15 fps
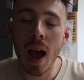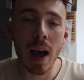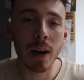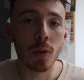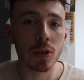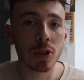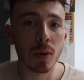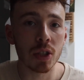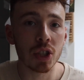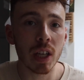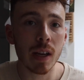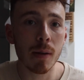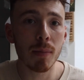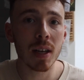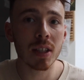And also a
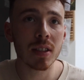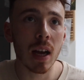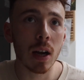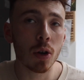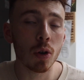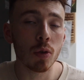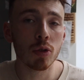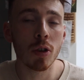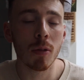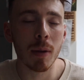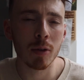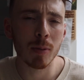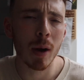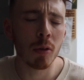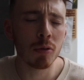chicken breast that I cooked up,
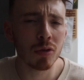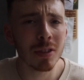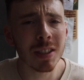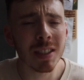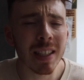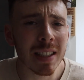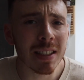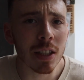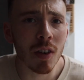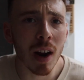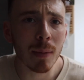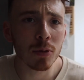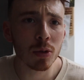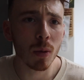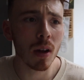it's about 160
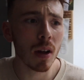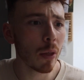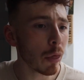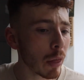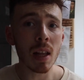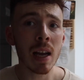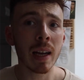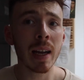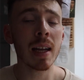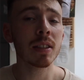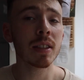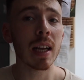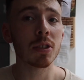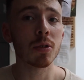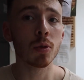grams worth.
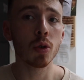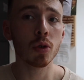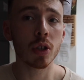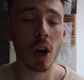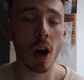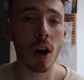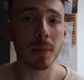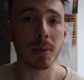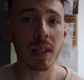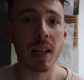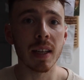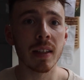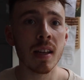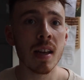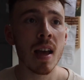Again, get some good carbs
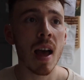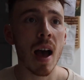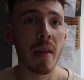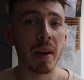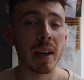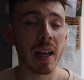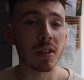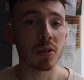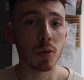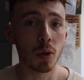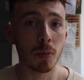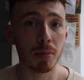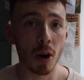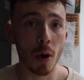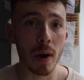in, and then get some
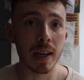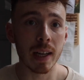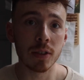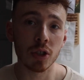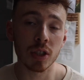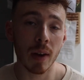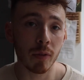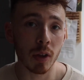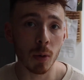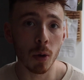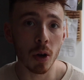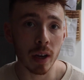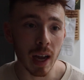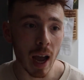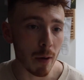good protein in just after your
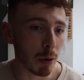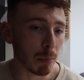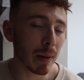workout.